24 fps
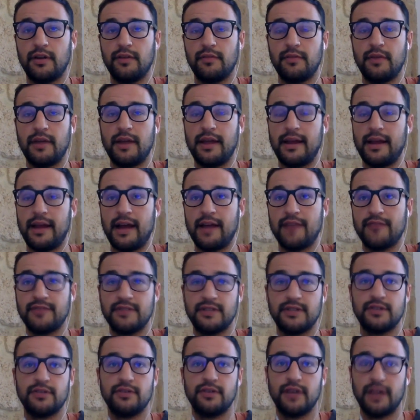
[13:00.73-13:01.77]

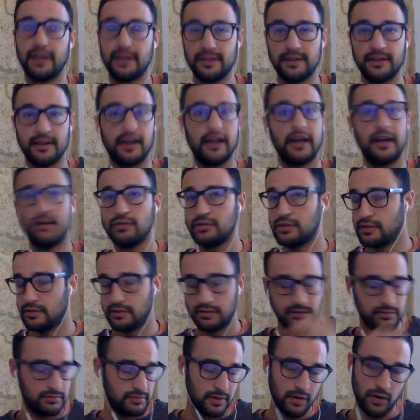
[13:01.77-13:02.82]
after you get in the
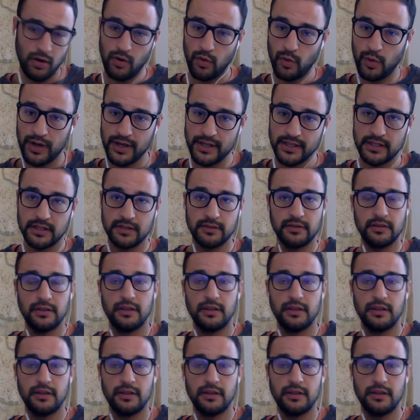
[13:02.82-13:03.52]
house, always